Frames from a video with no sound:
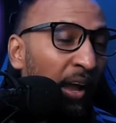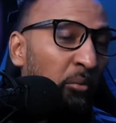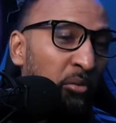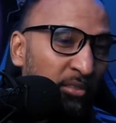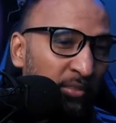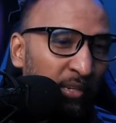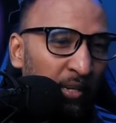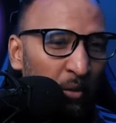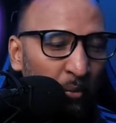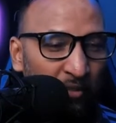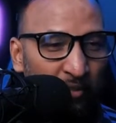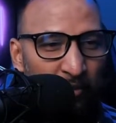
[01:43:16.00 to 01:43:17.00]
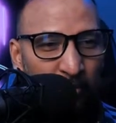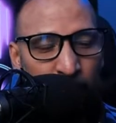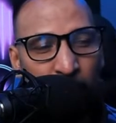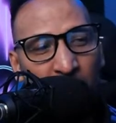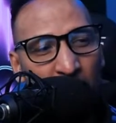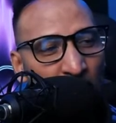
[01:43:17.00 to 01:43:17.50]
would say with the
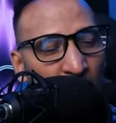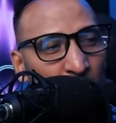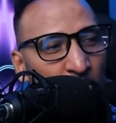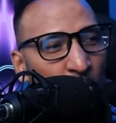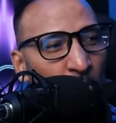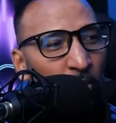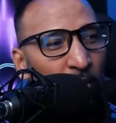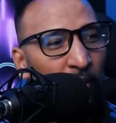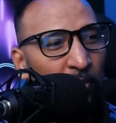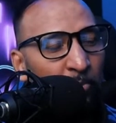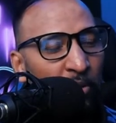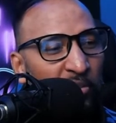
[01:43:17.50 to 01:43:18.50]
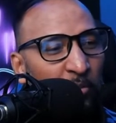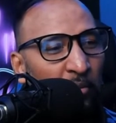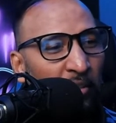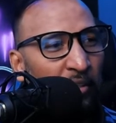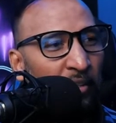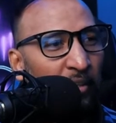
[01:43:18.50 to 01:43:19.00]
VAR call and
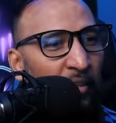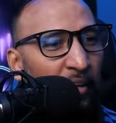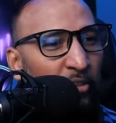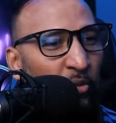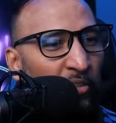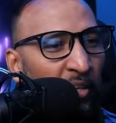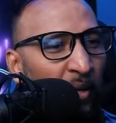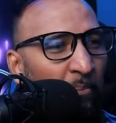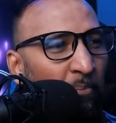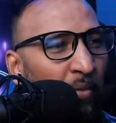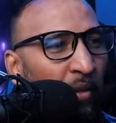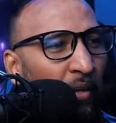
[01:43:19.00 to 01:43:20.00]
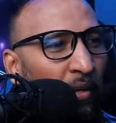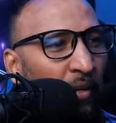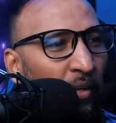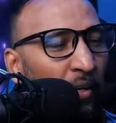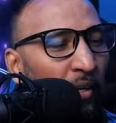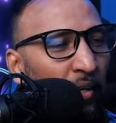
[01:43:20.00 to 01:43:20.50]
possibly extra time,
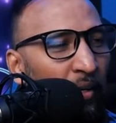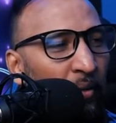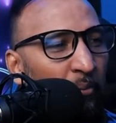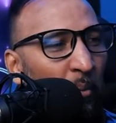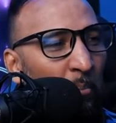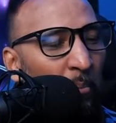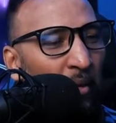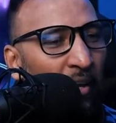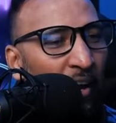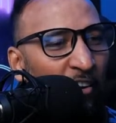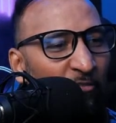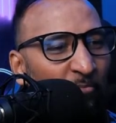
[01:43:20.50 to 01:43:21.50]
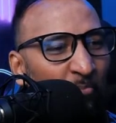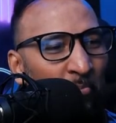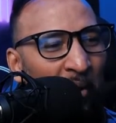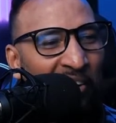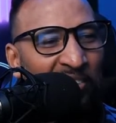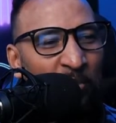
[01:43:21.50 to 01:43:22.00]
we may have
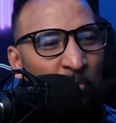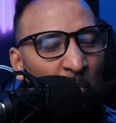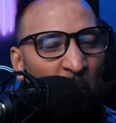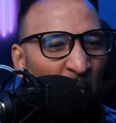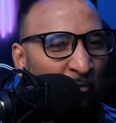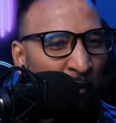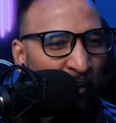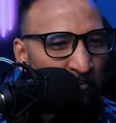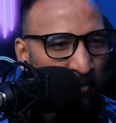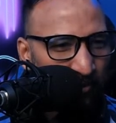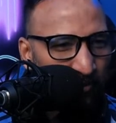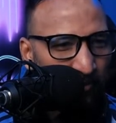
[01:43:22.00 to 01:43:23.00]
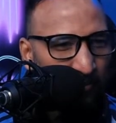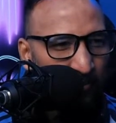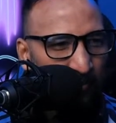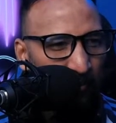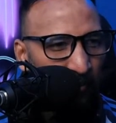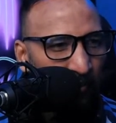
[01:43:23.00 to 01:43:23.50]
maximum maybe 5 minutes.
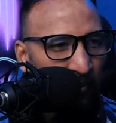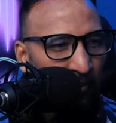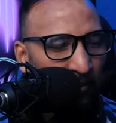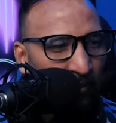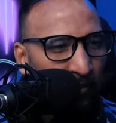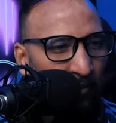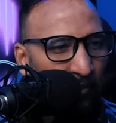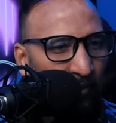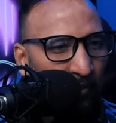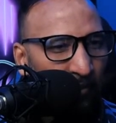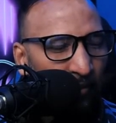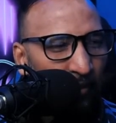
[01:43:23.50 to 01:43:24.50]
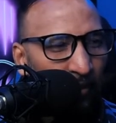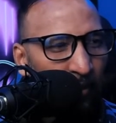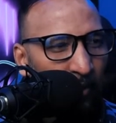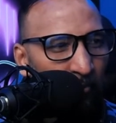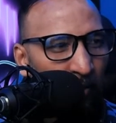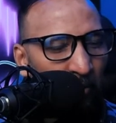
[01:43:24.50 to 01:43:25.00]

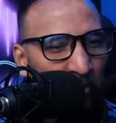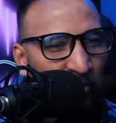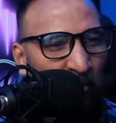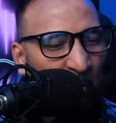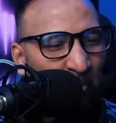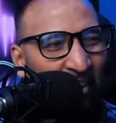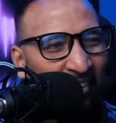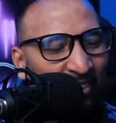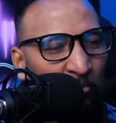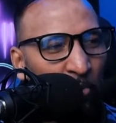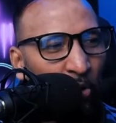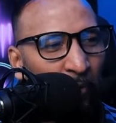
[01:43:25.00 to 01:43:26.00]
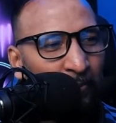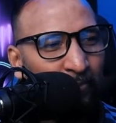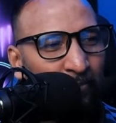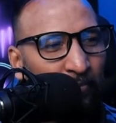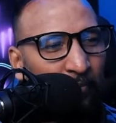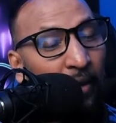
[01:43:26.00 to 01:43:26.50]
I would say maybe a little more.
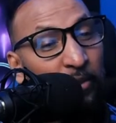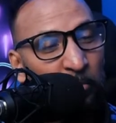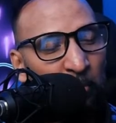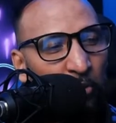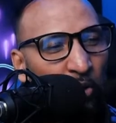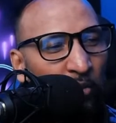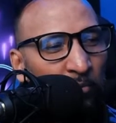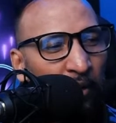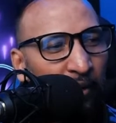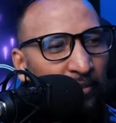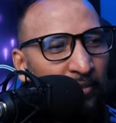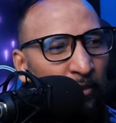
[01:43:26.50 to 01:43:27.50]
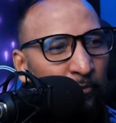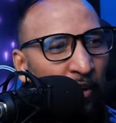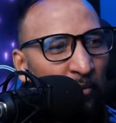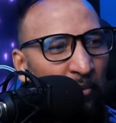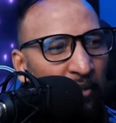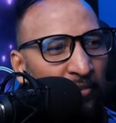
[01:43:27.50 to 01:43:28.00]
I could be wrong, but I could say
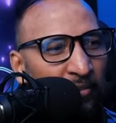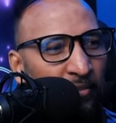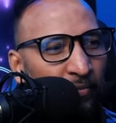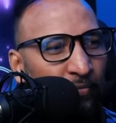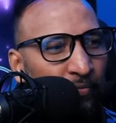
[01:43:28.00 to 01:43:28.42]
5 minutes.